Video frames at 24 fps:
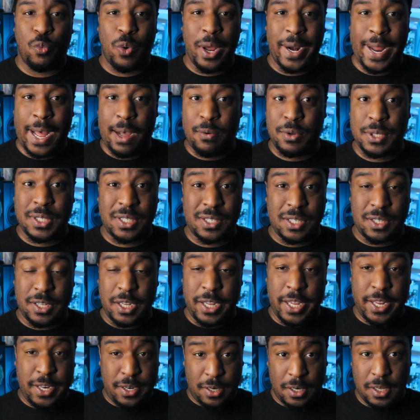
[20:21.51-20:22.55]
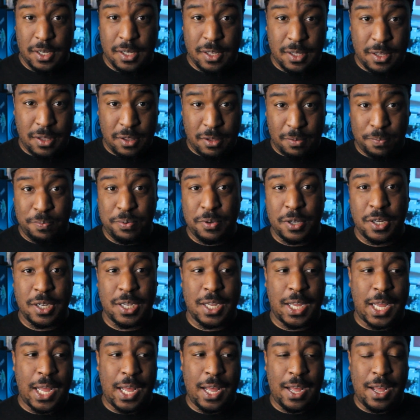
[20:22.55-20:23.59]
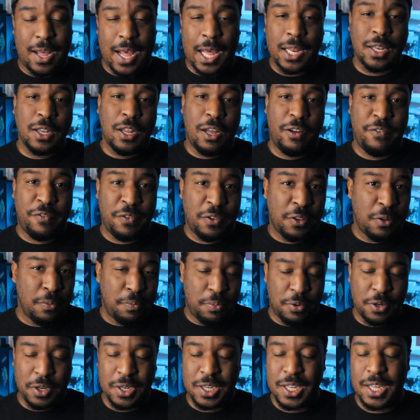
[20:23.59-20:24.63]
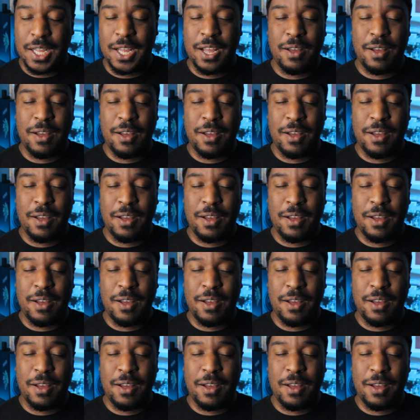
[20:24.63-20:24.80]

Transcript: When I was in the book, I loved the book.